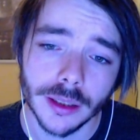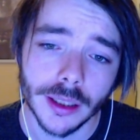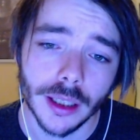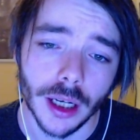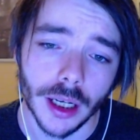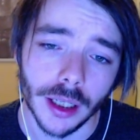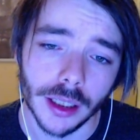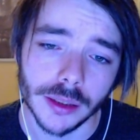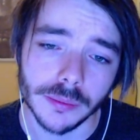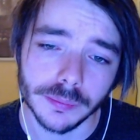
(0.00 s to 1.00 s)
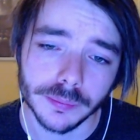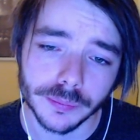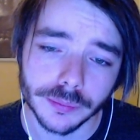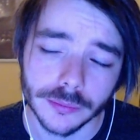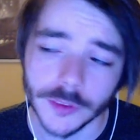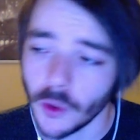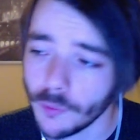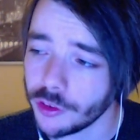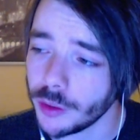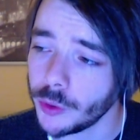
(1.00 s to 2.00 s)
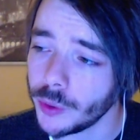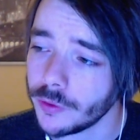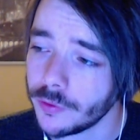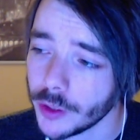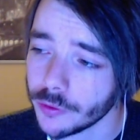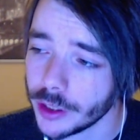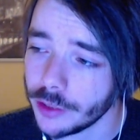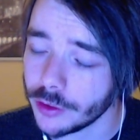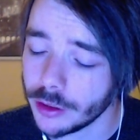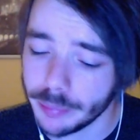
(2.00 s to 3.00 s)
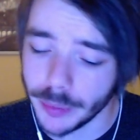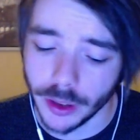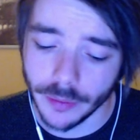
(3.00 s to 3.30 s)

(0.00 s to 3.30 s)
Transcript: obviously we're doing a fundraiser, but